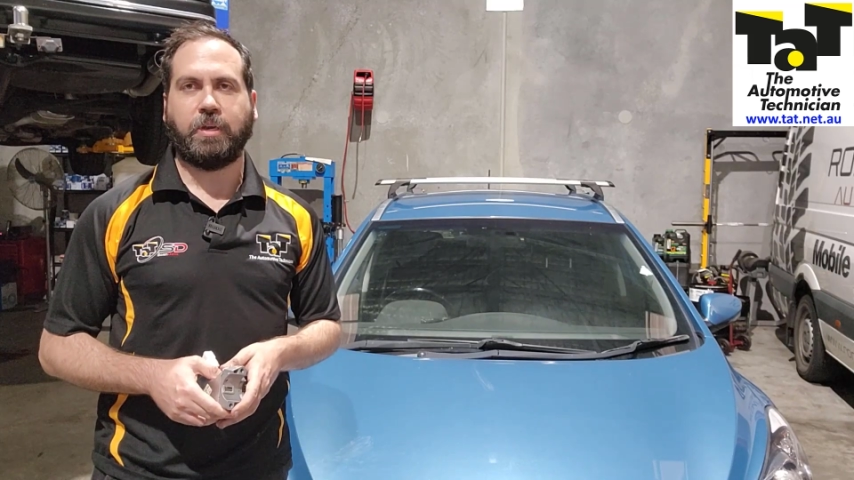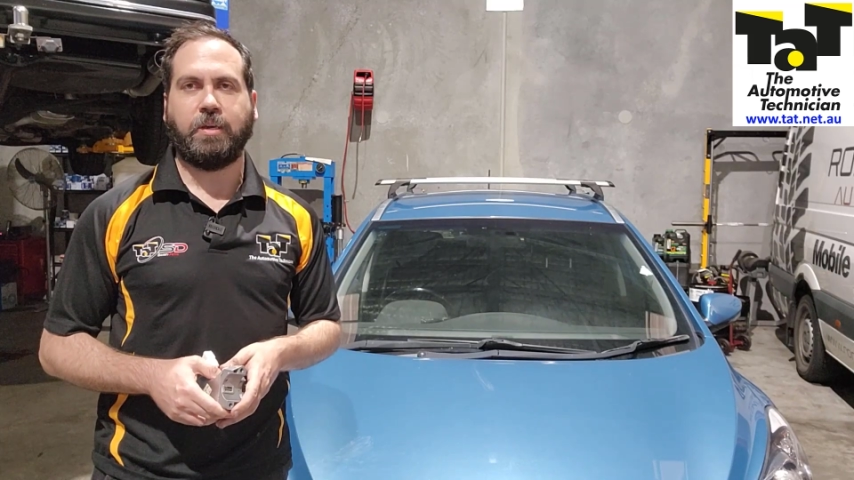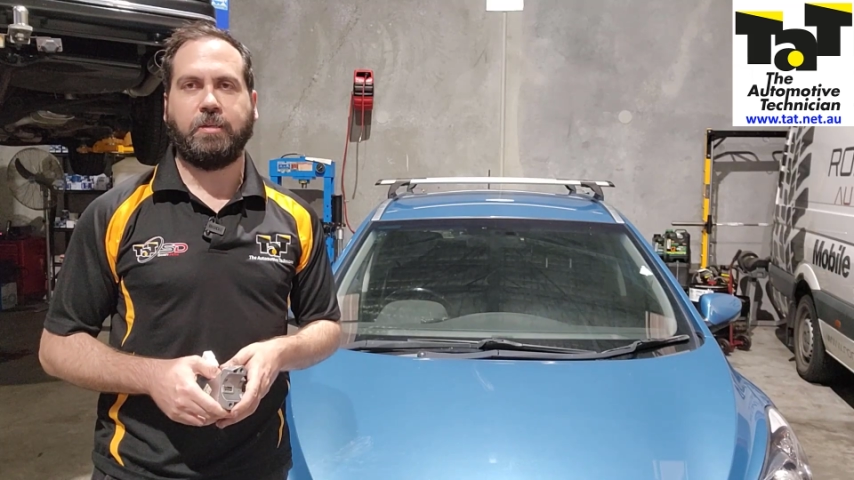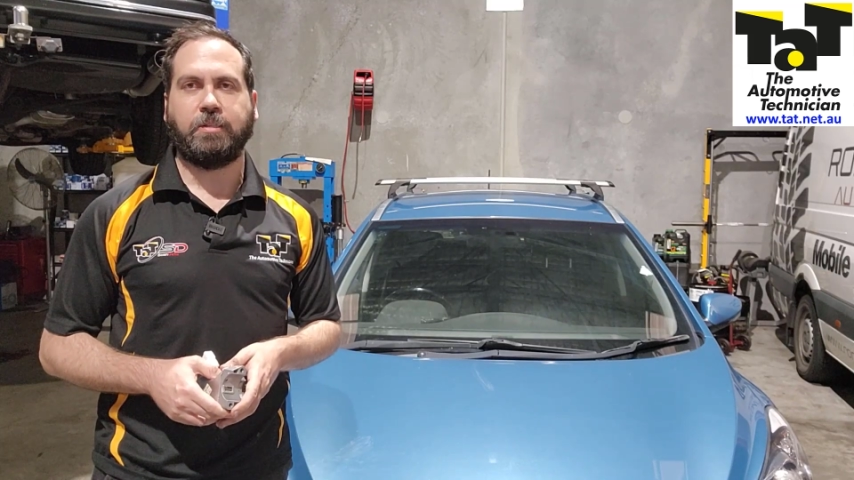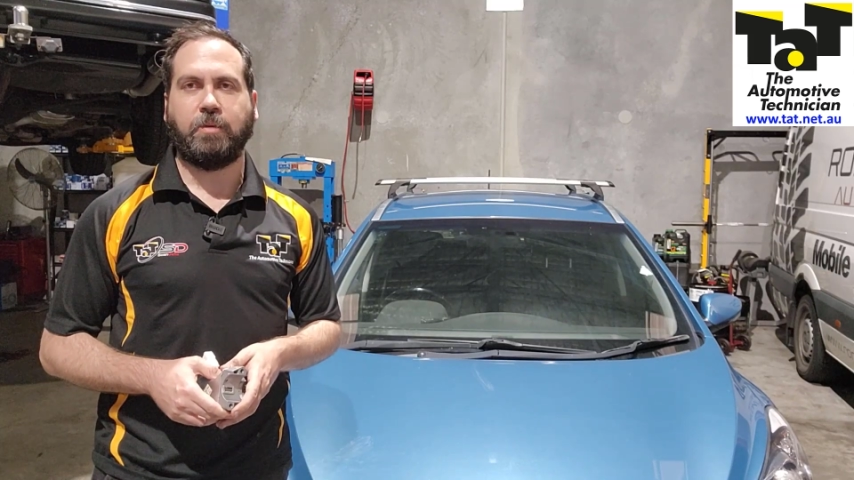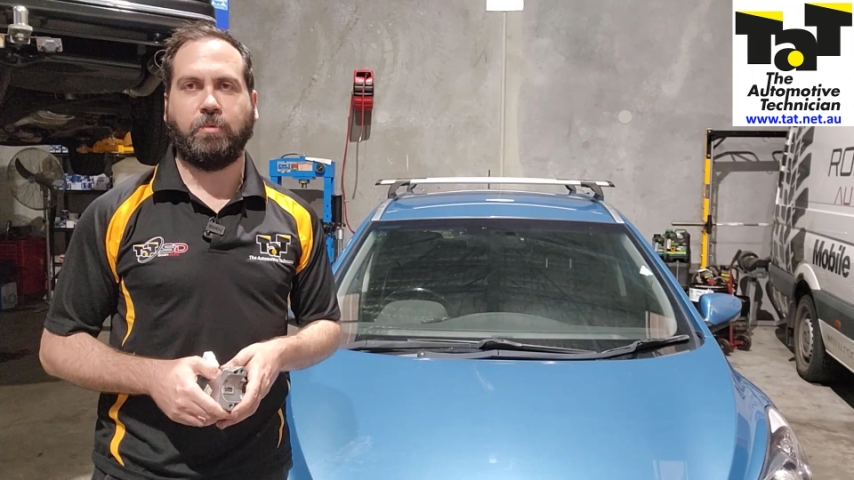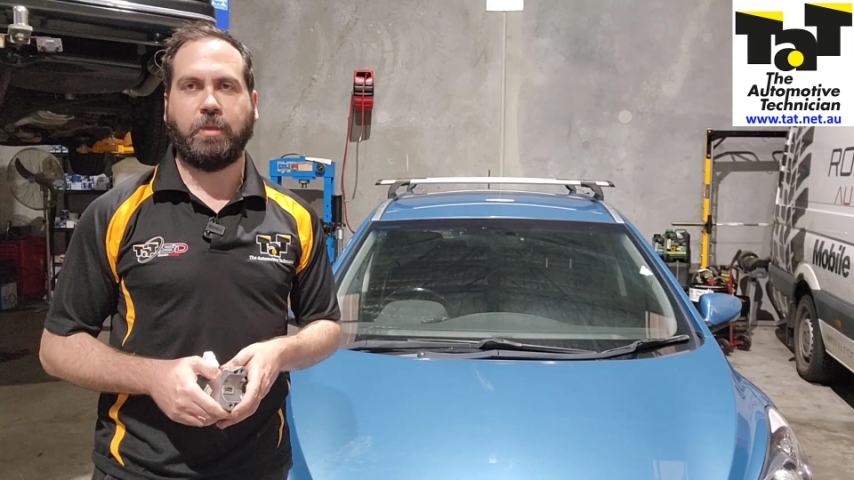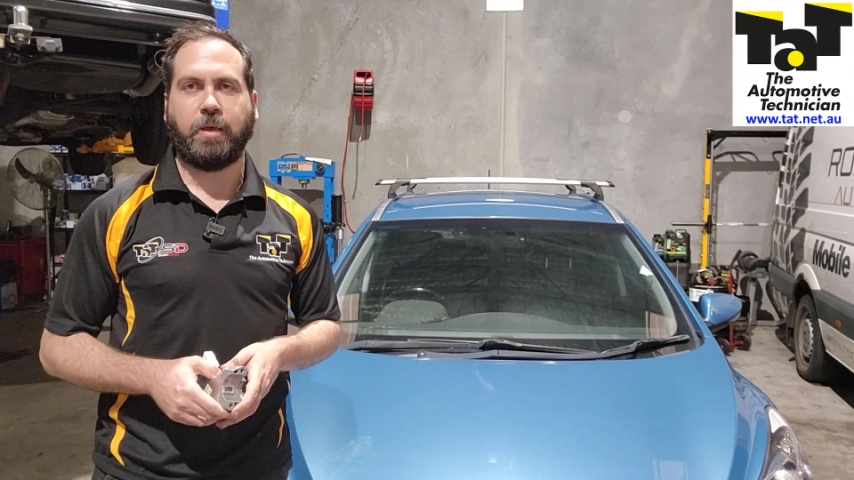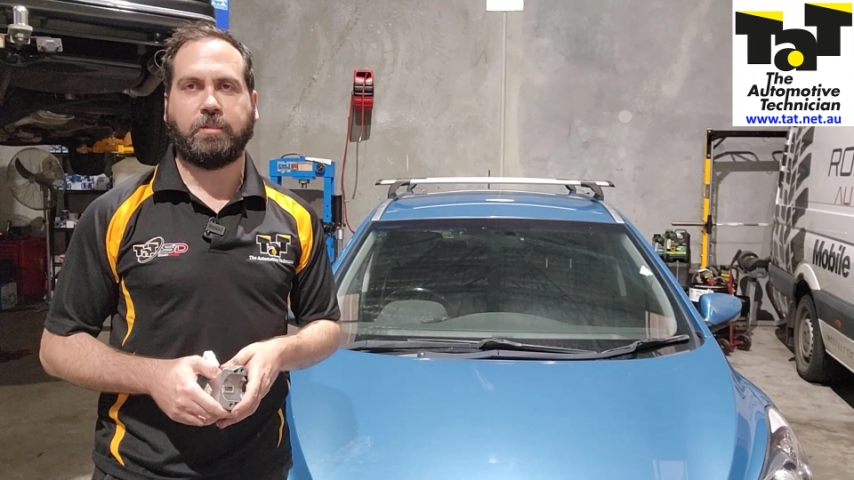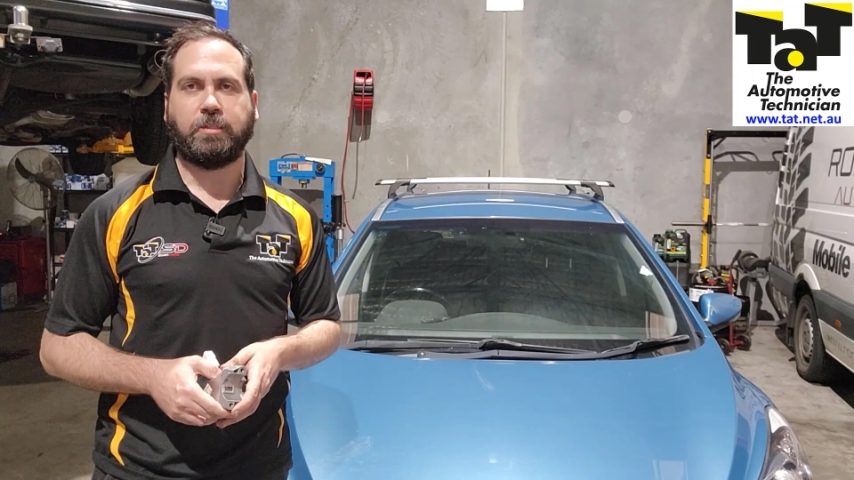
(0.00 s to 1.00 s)
Kias in with
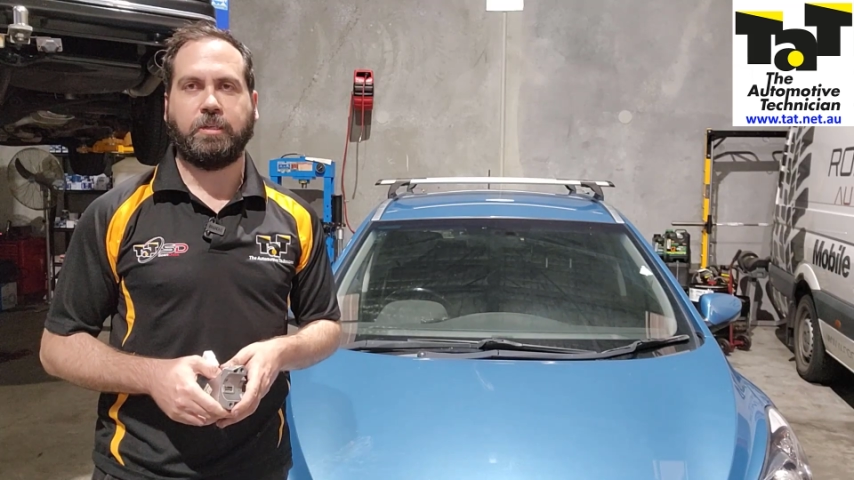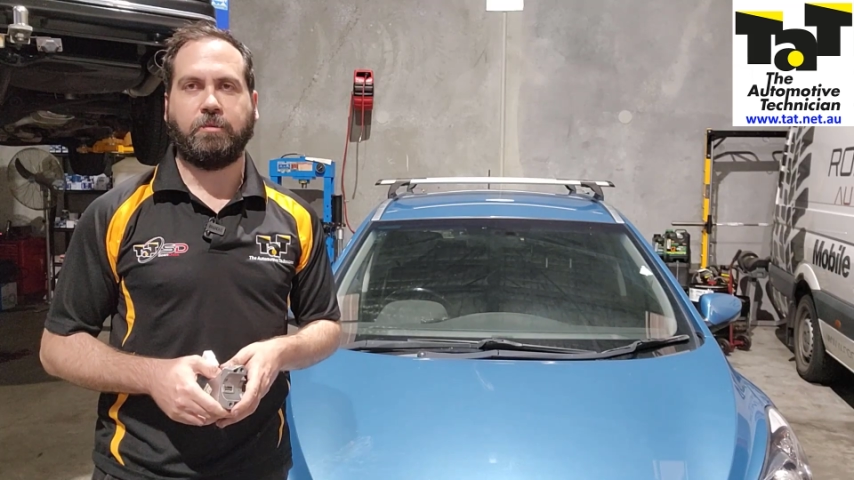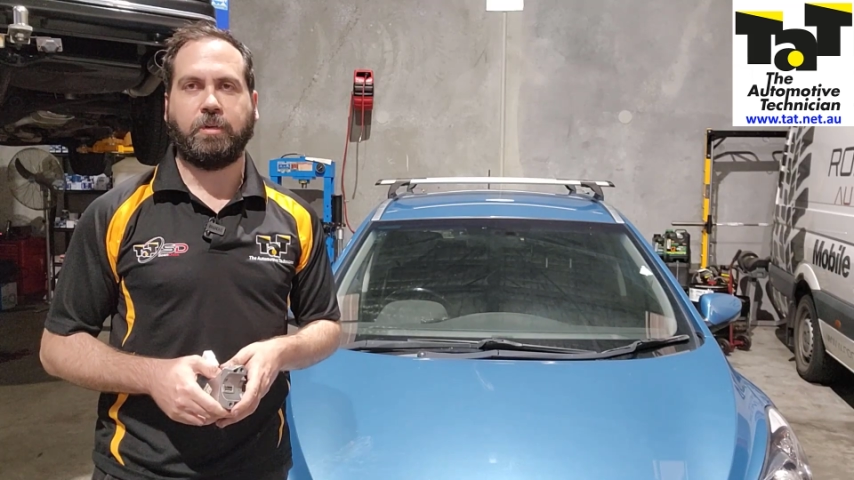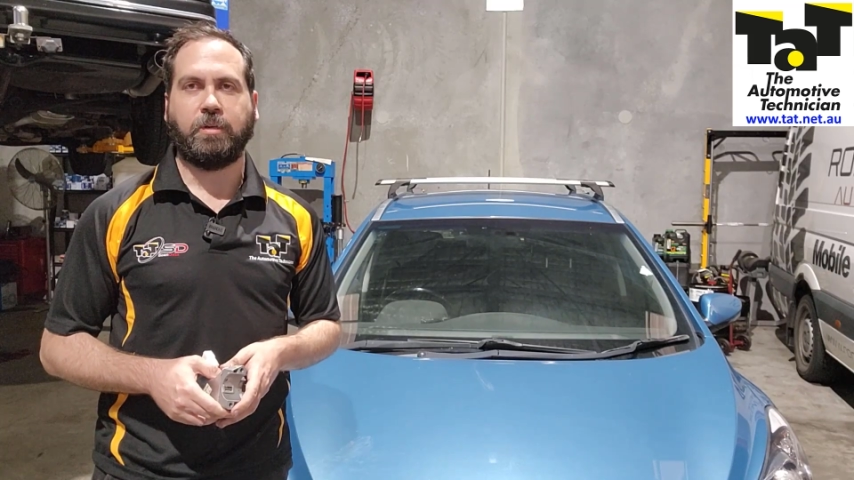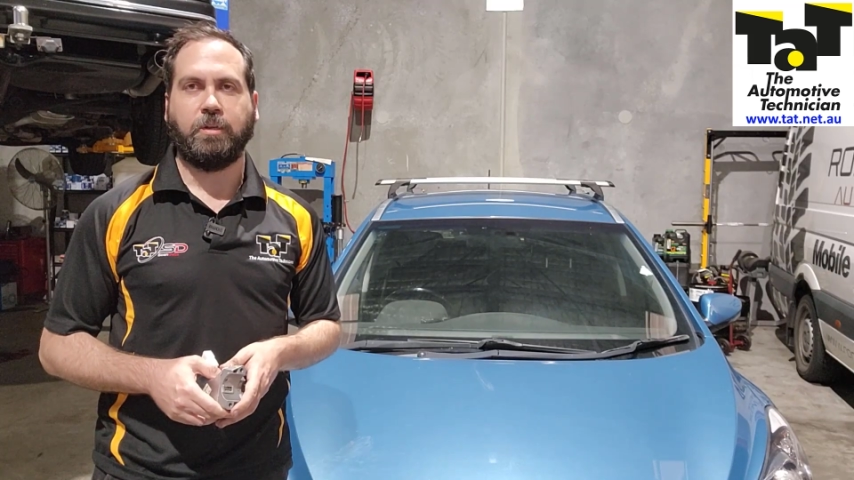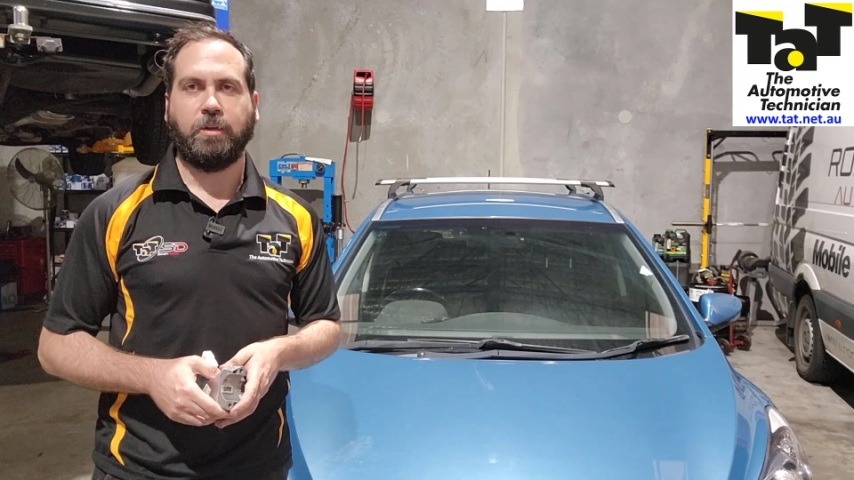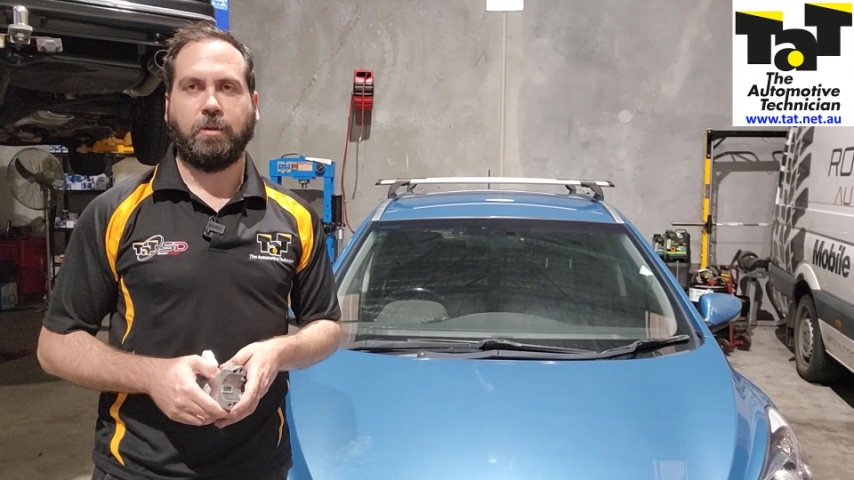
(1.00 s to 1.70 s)
that steering